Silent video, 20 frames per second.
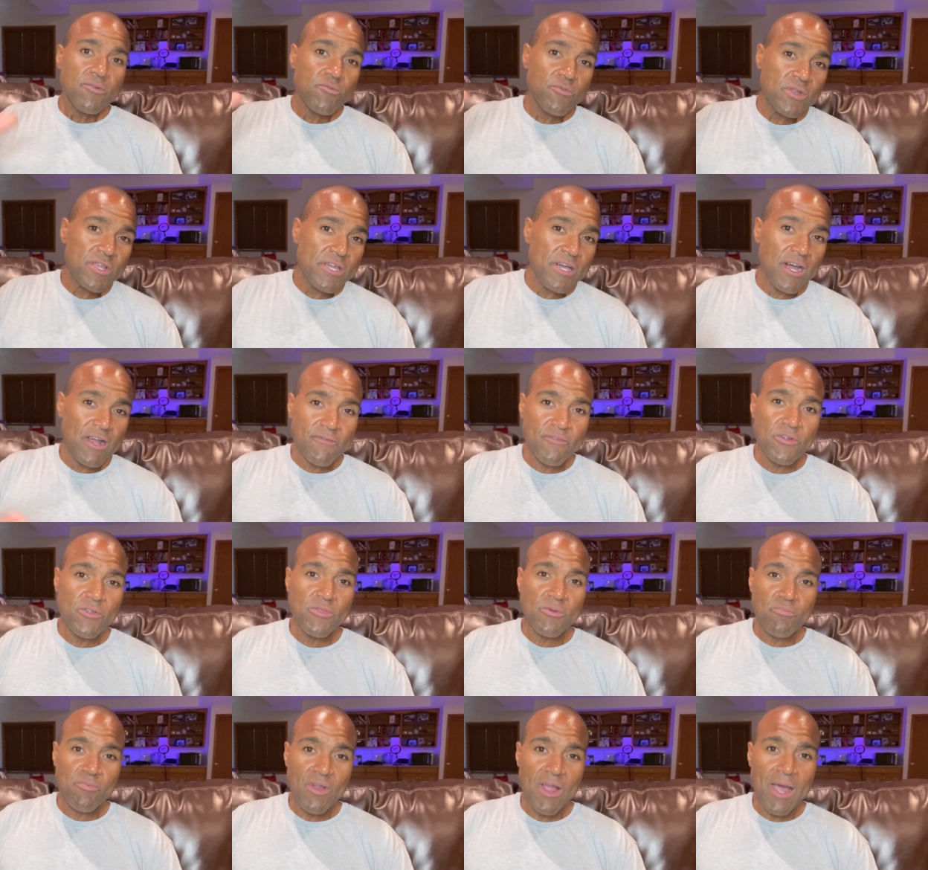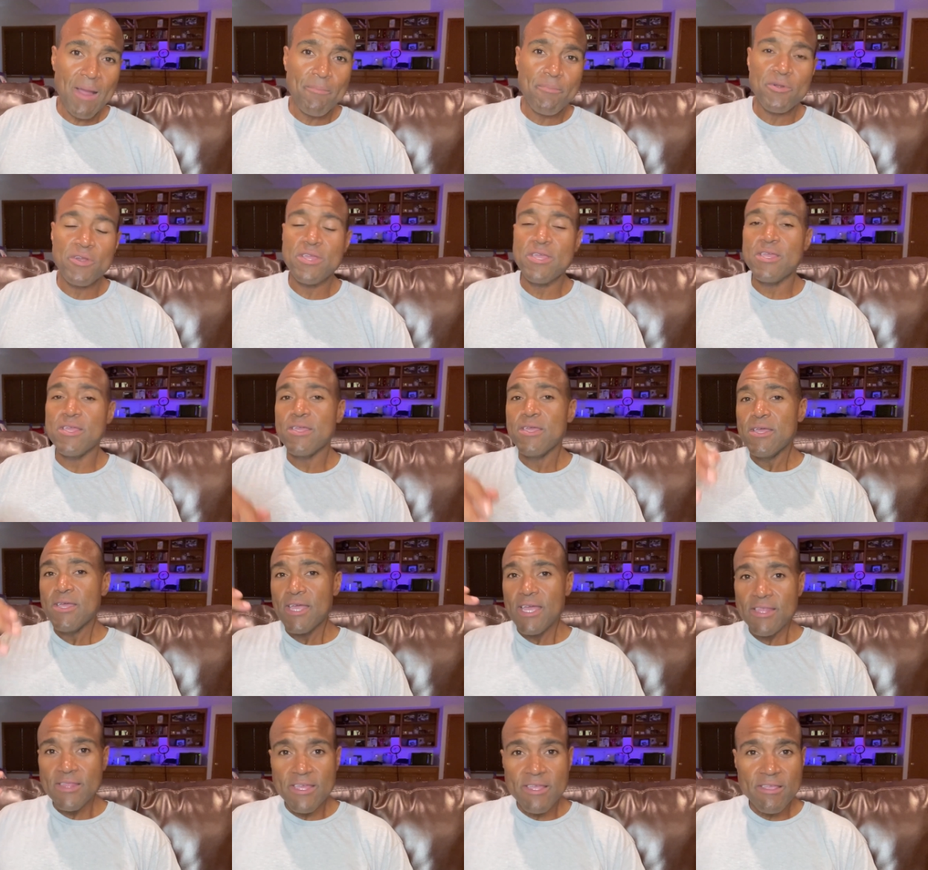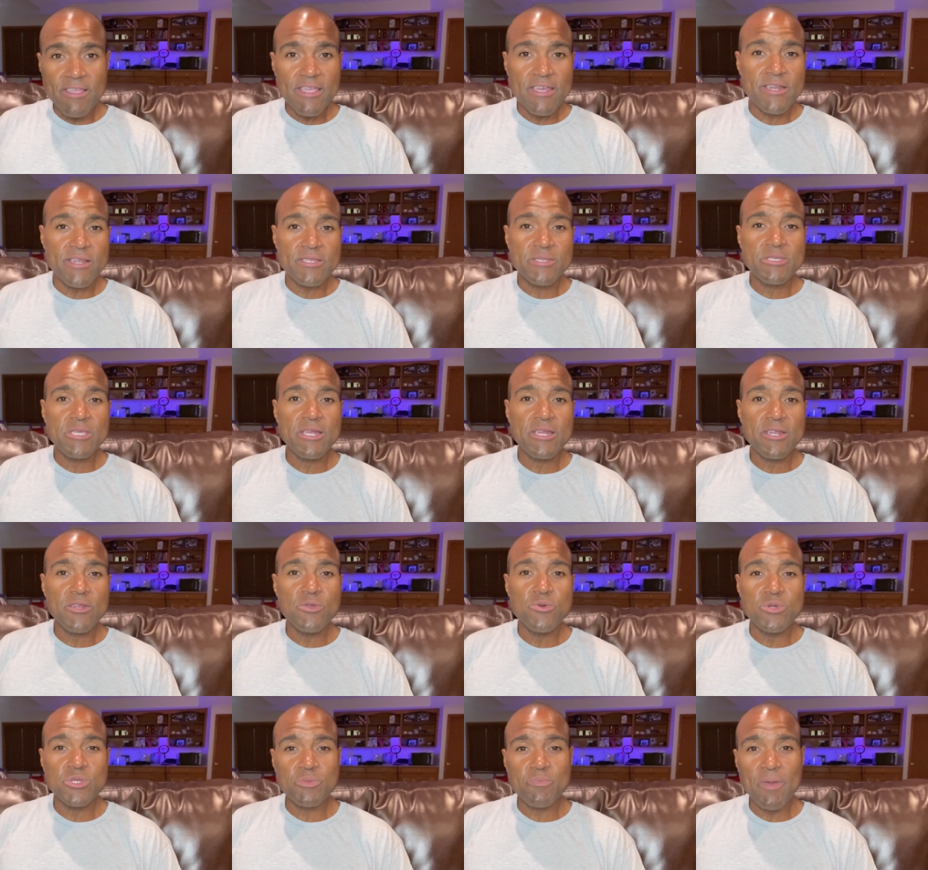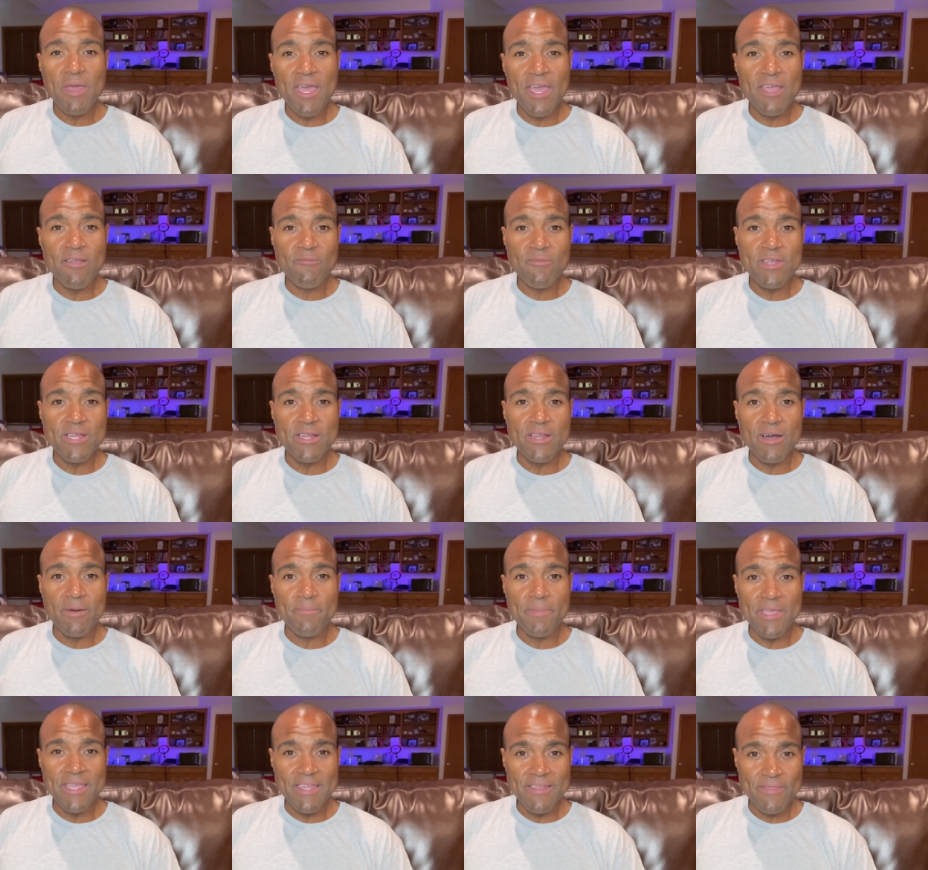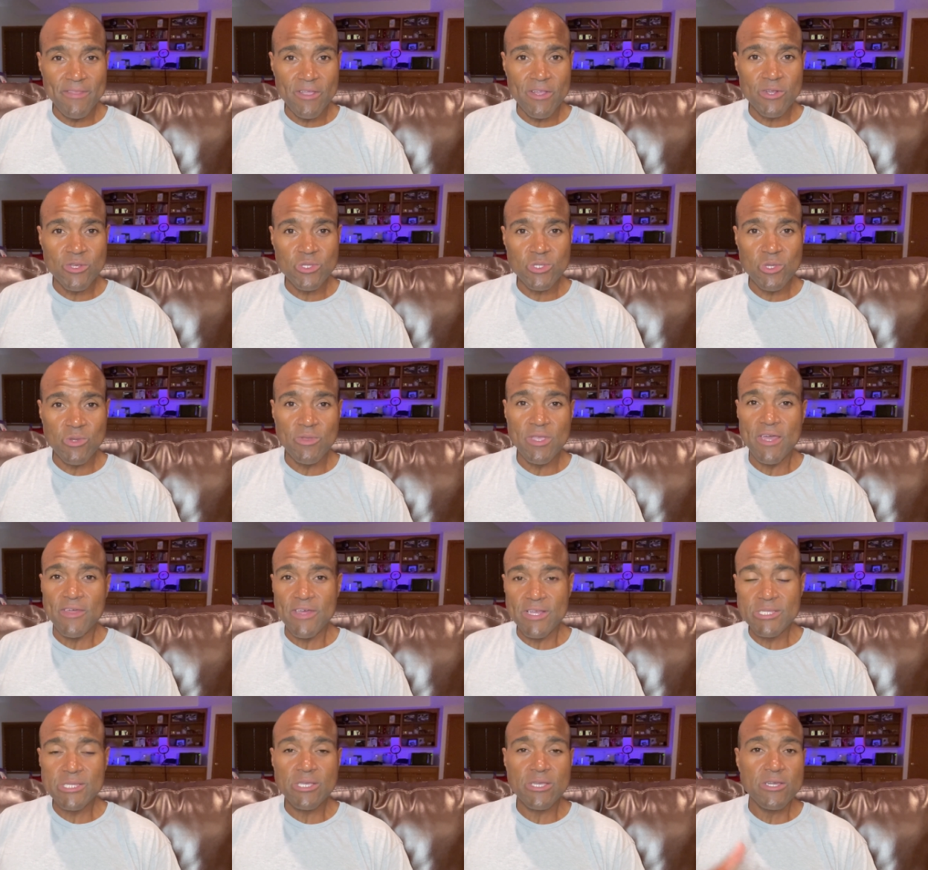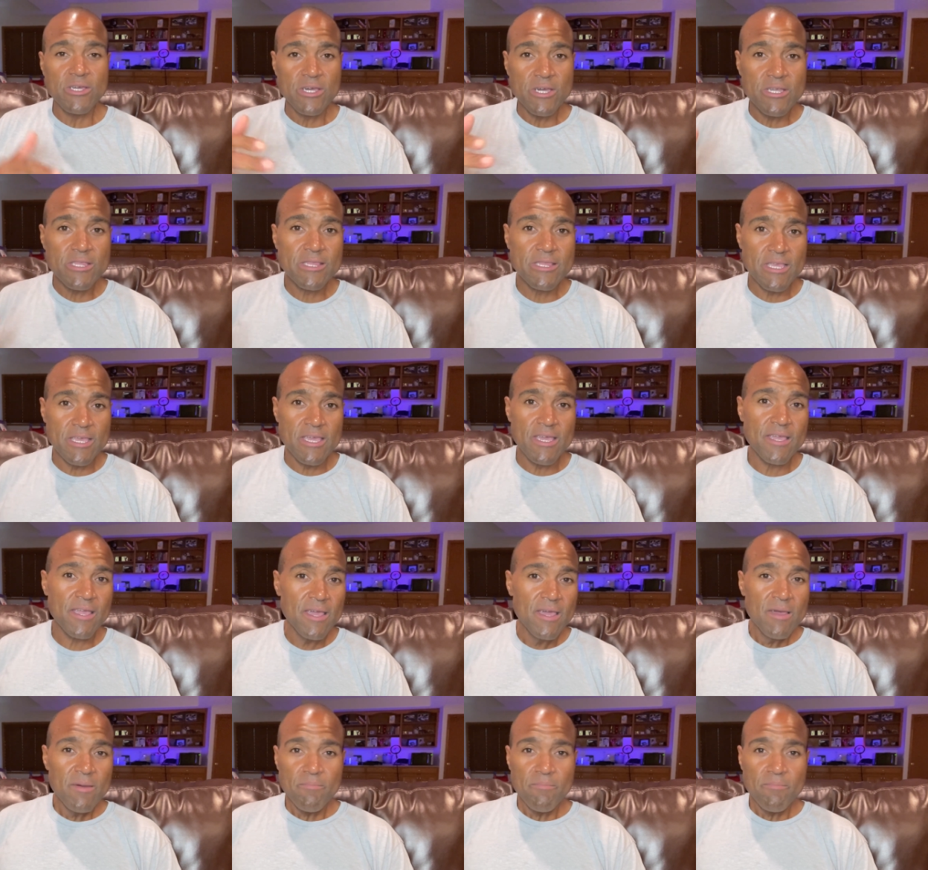recover the property, and then get a tenant who is paying rent up in there. So yeah, that's a good thing,